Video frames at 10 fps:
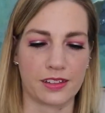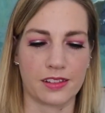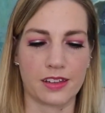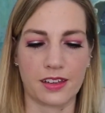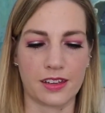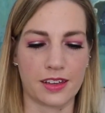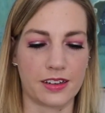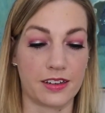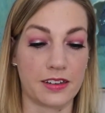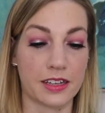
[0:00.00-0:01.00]
the
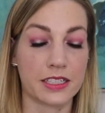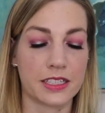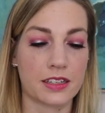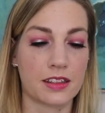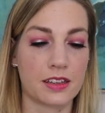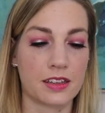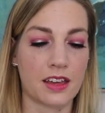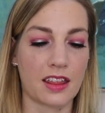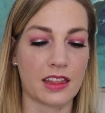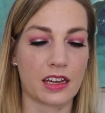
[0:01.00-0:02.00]
next thing
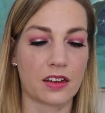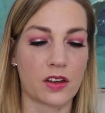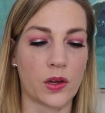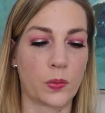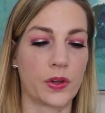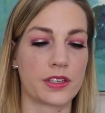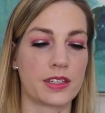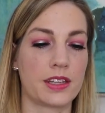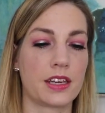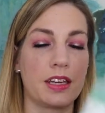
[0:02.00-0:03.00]
that I got
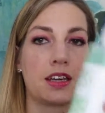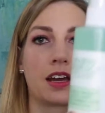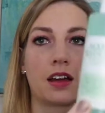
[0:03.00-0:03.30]
was the